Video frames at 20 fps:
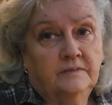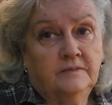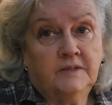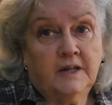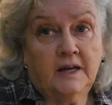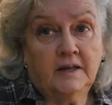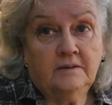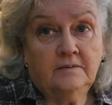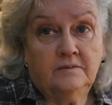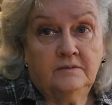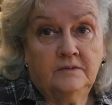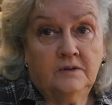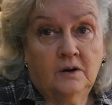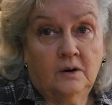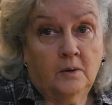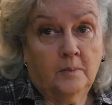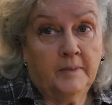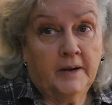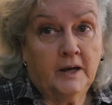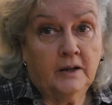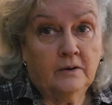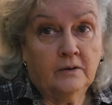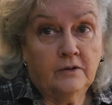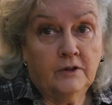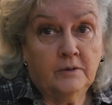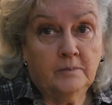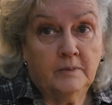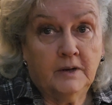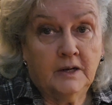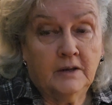they are better
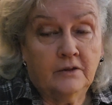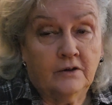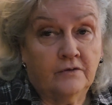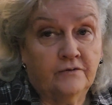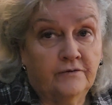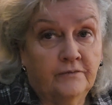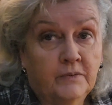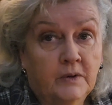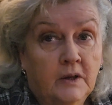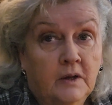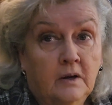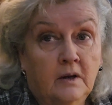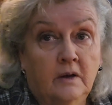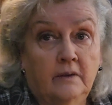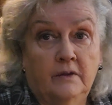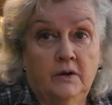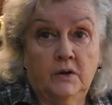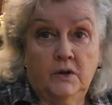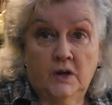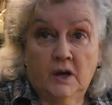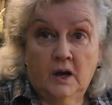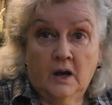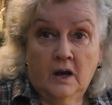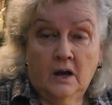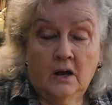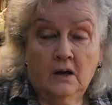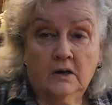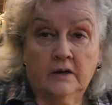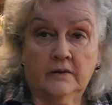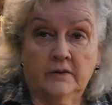than me. They're
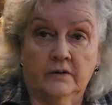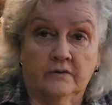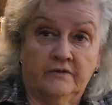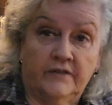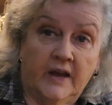young and they're